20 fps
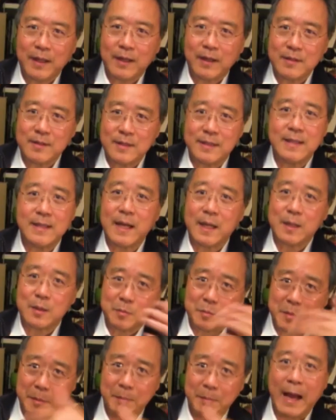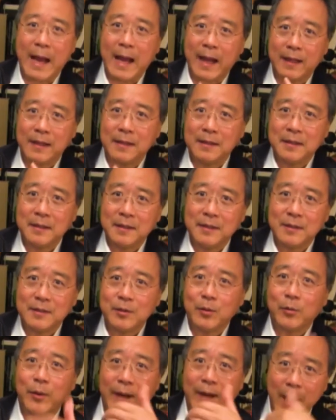because it takes me back
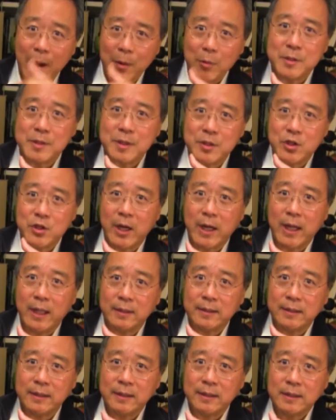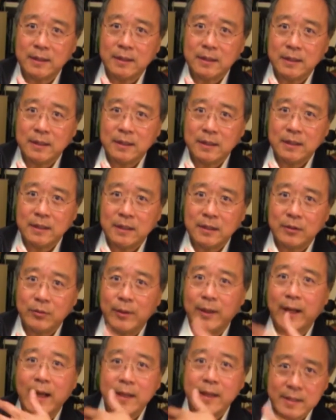to when I was a child,
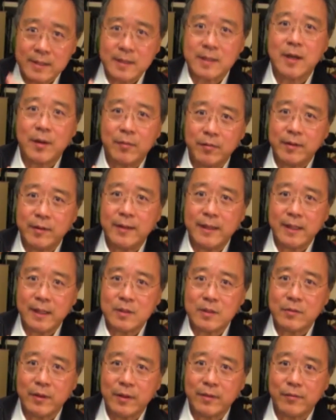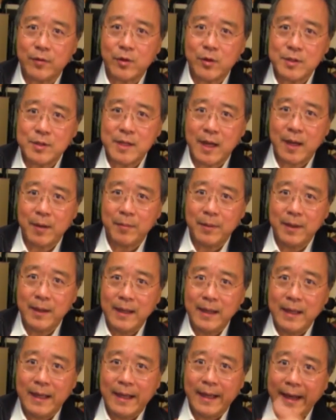when I discovered things for the first time,
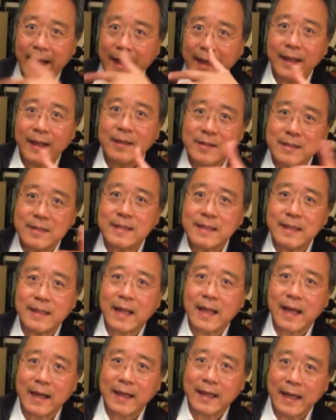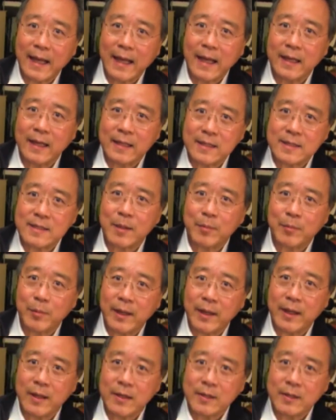and I get to see that again in someone